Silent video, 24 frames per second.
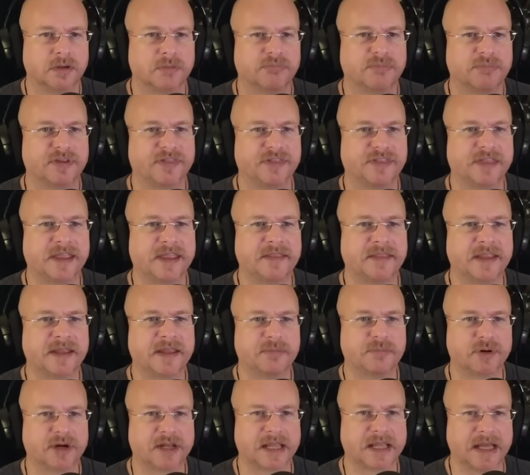but then they
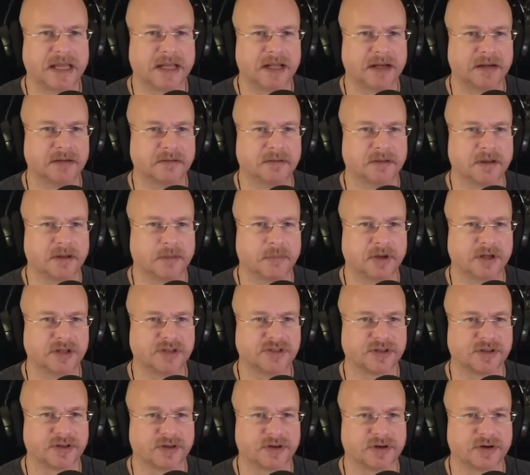bring on a
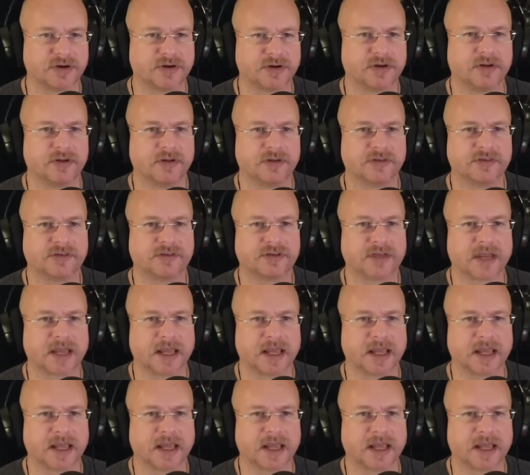bunch of the girls,